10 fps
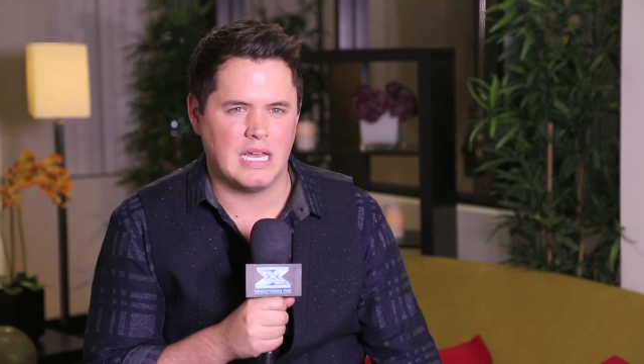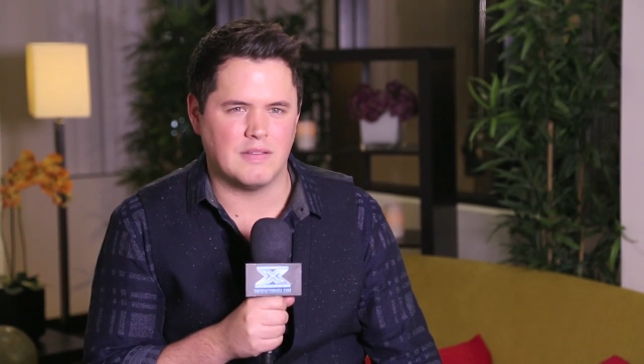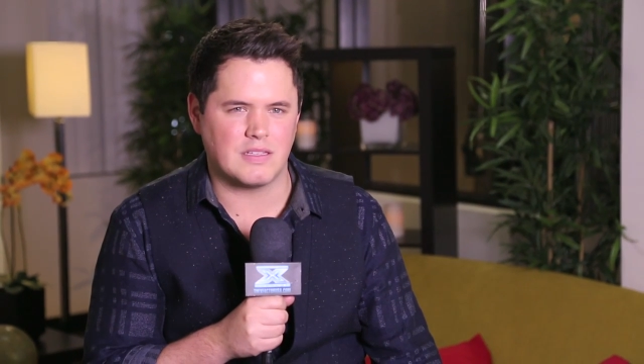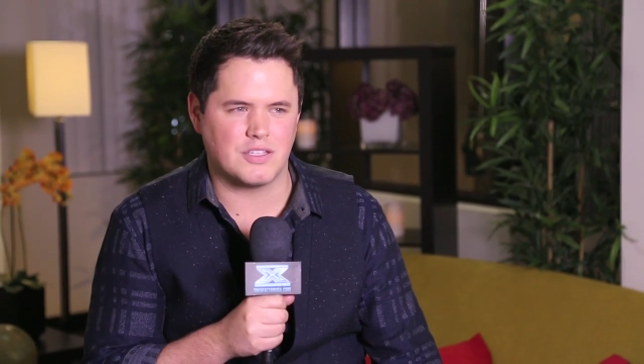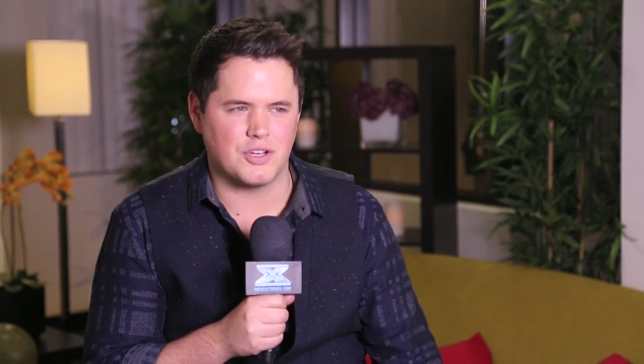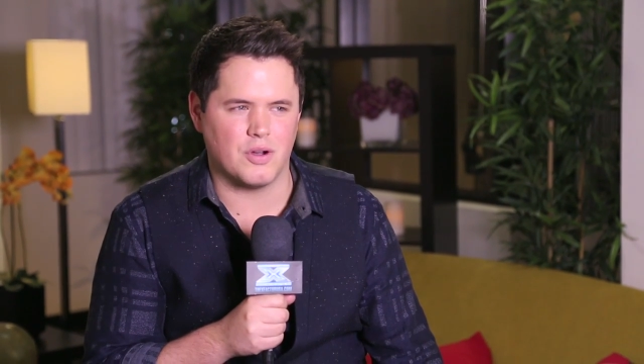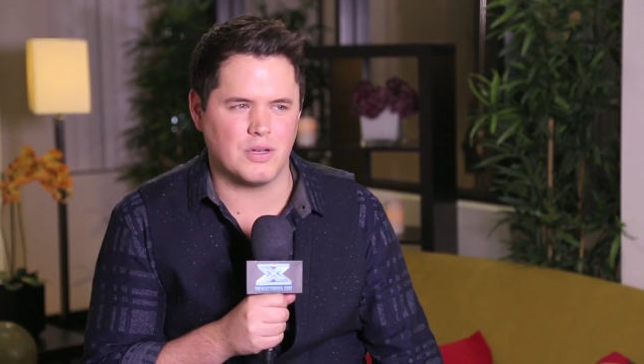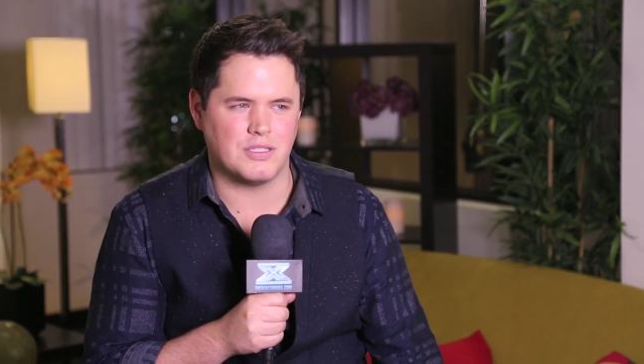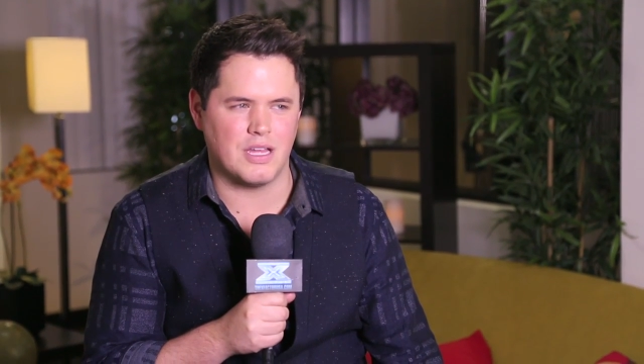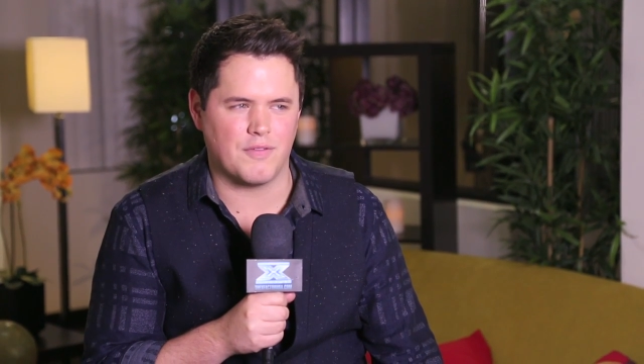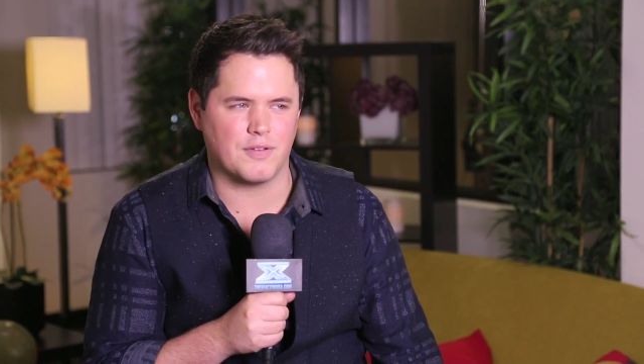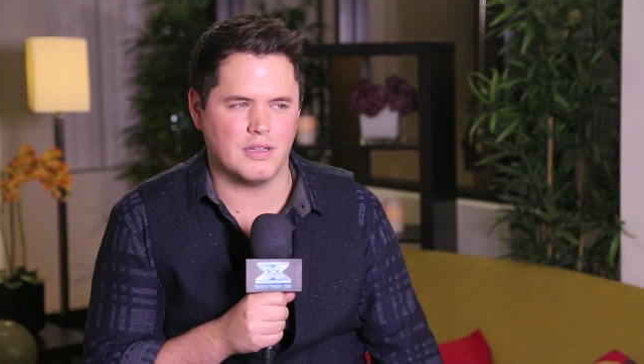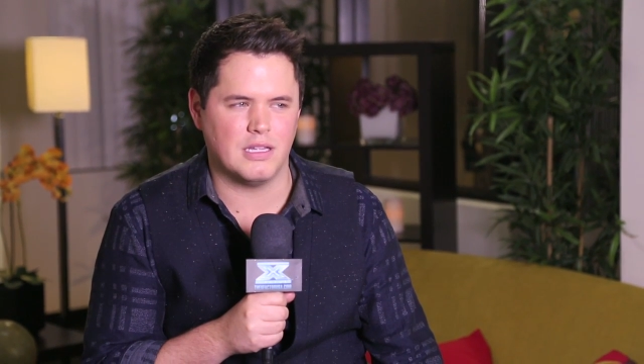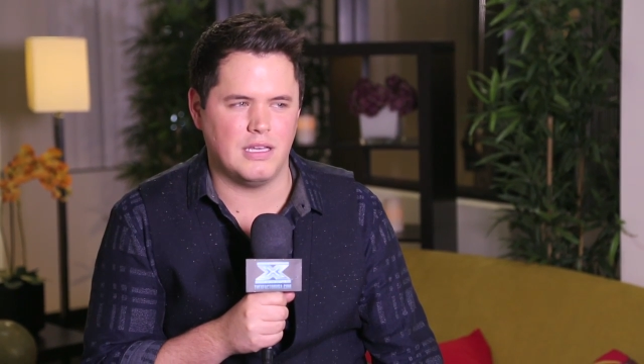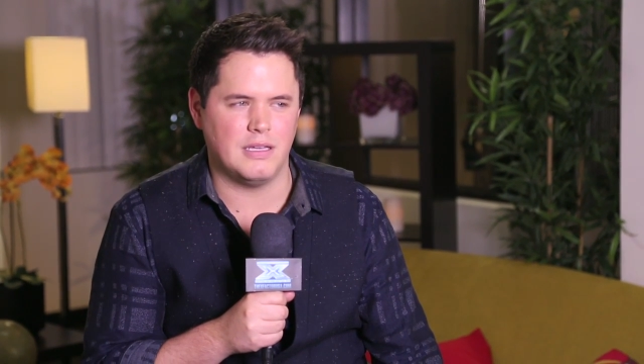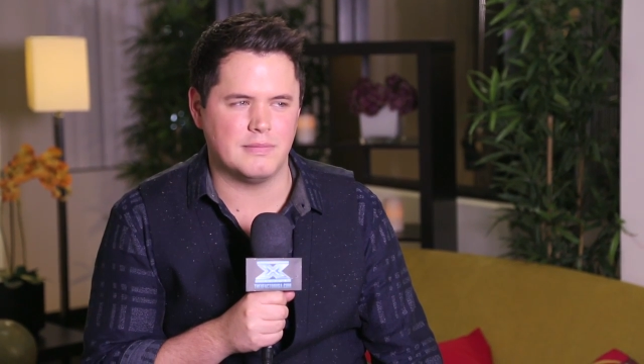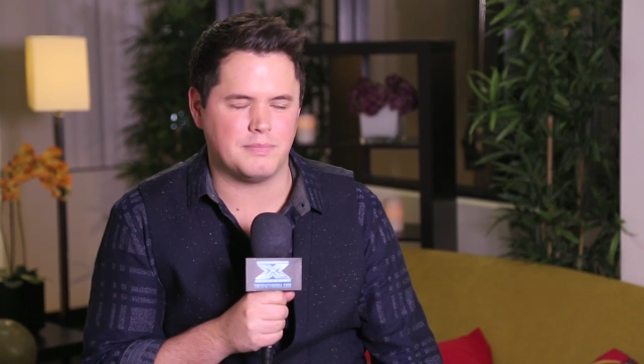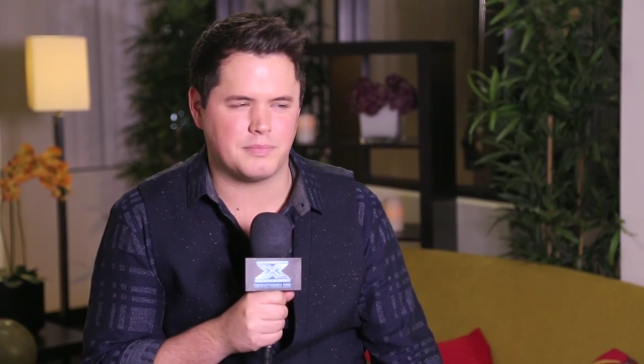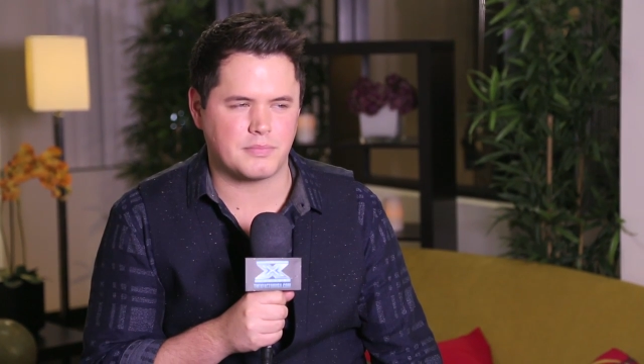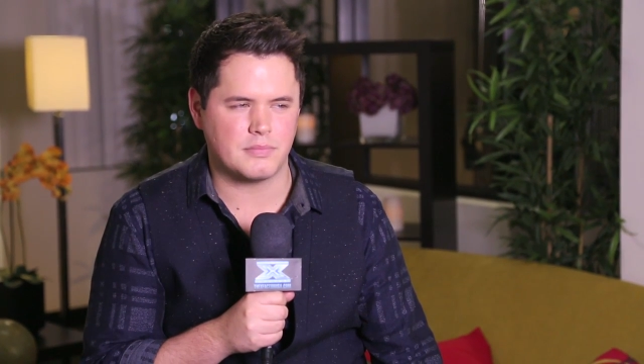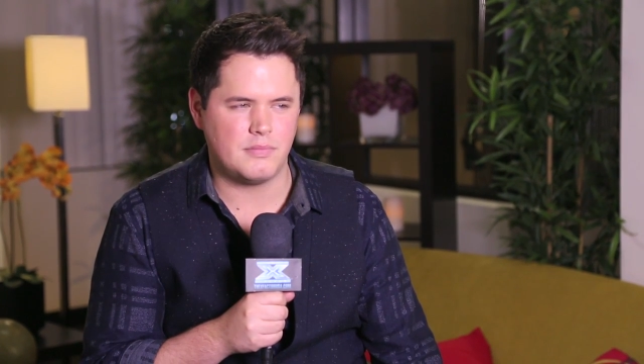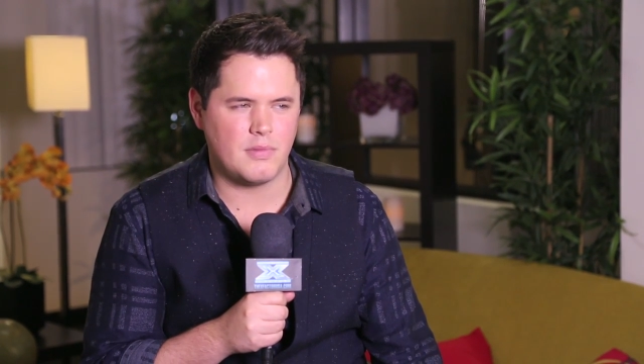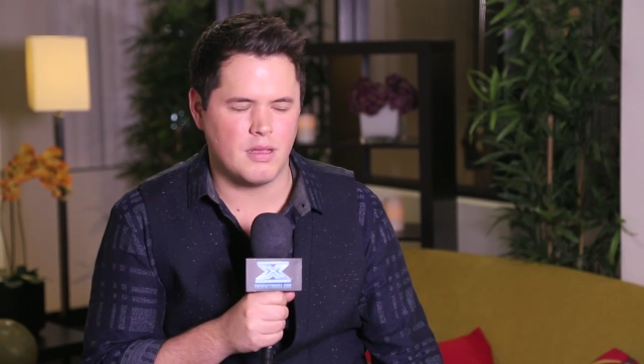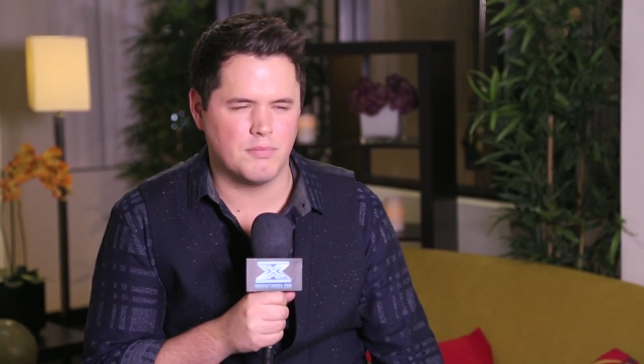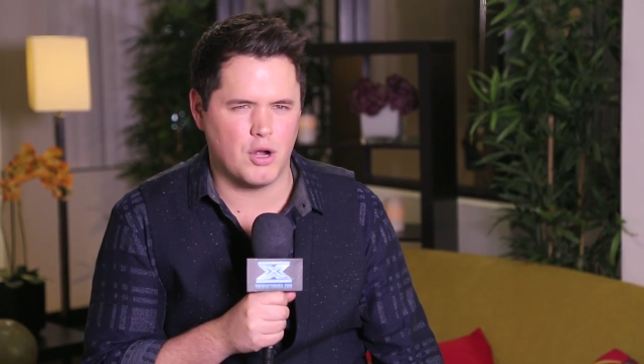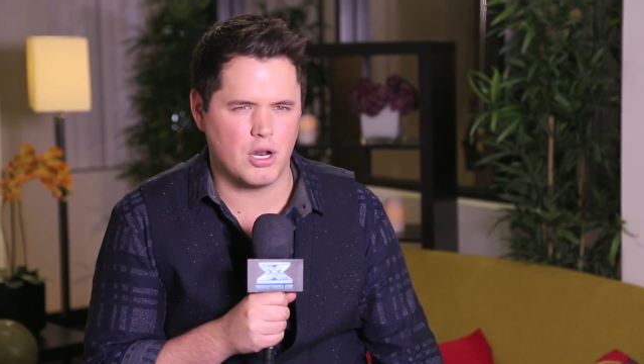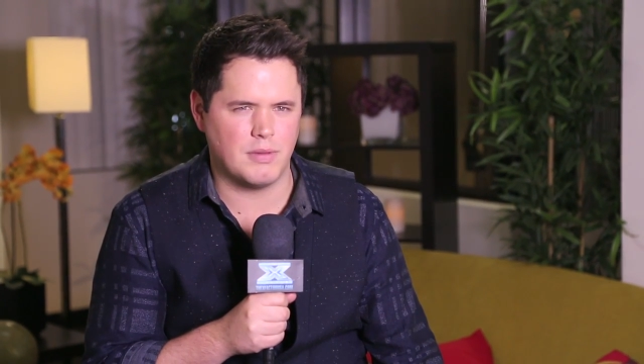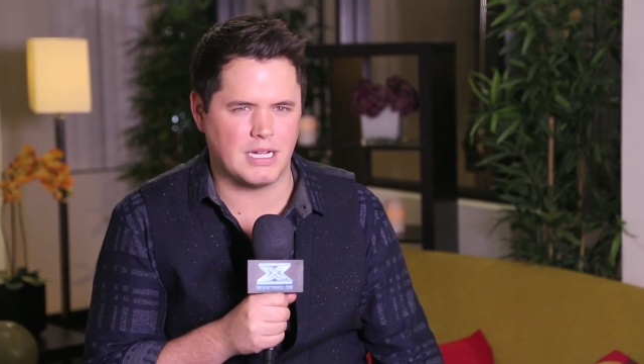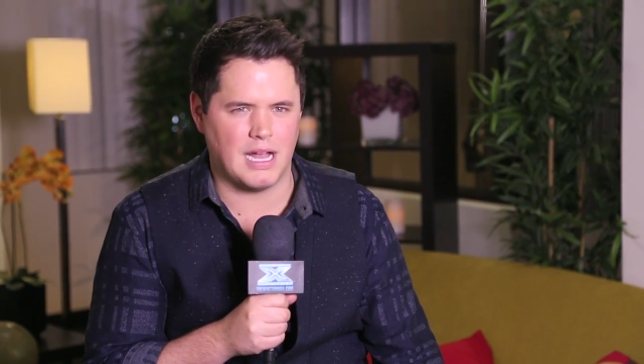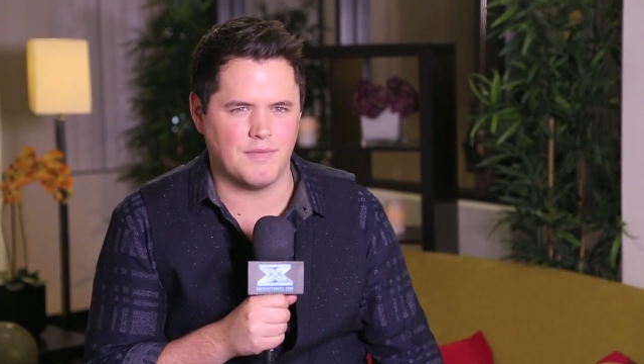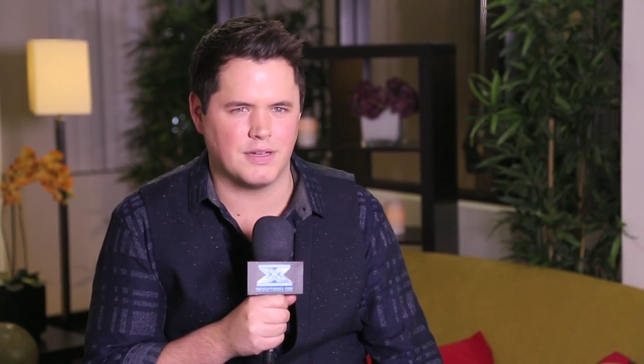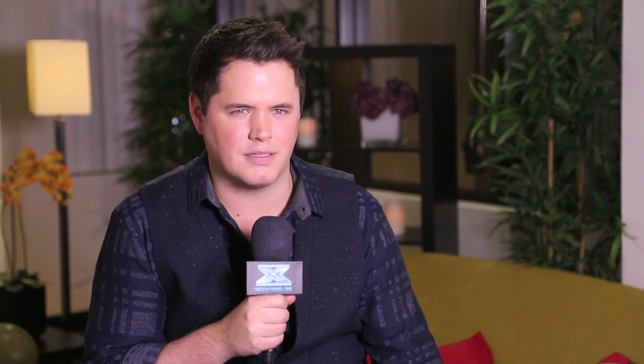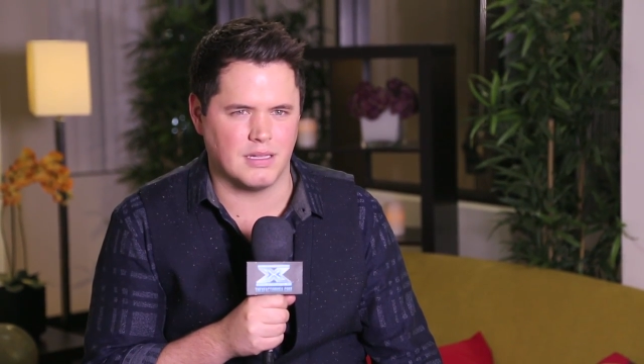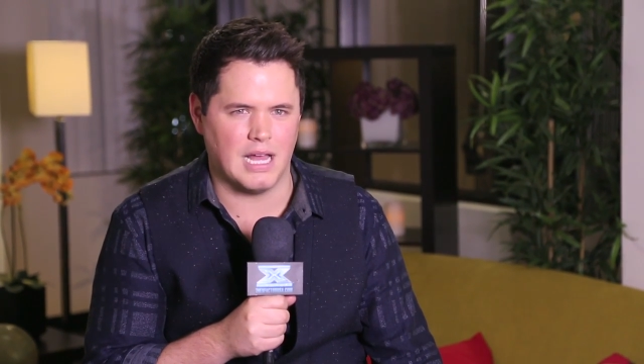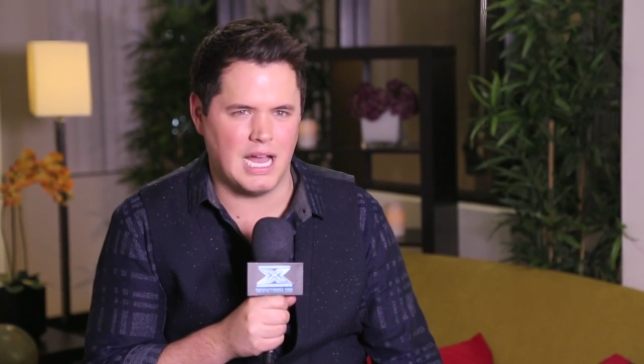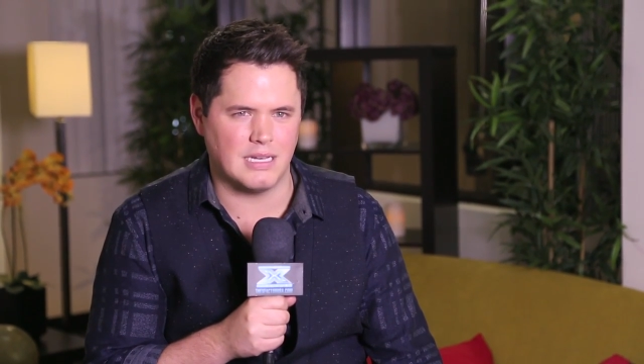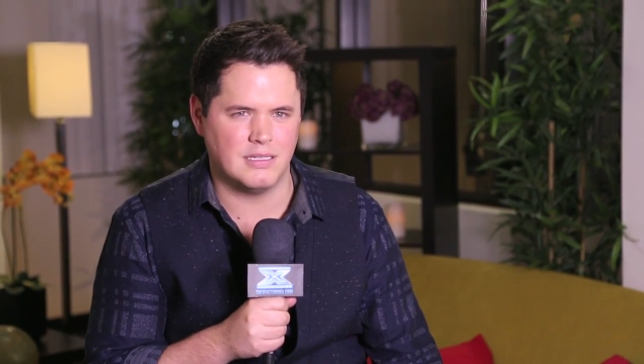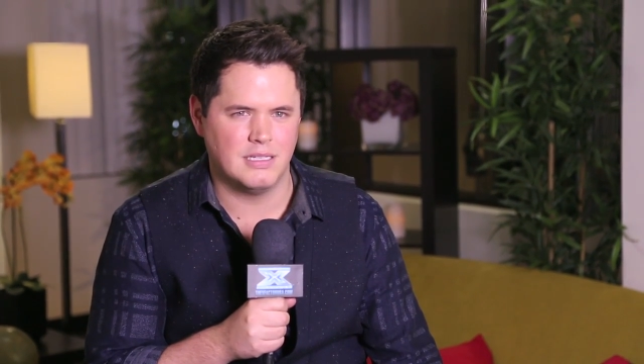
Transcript: And this show has definitely brought up my confidence a lot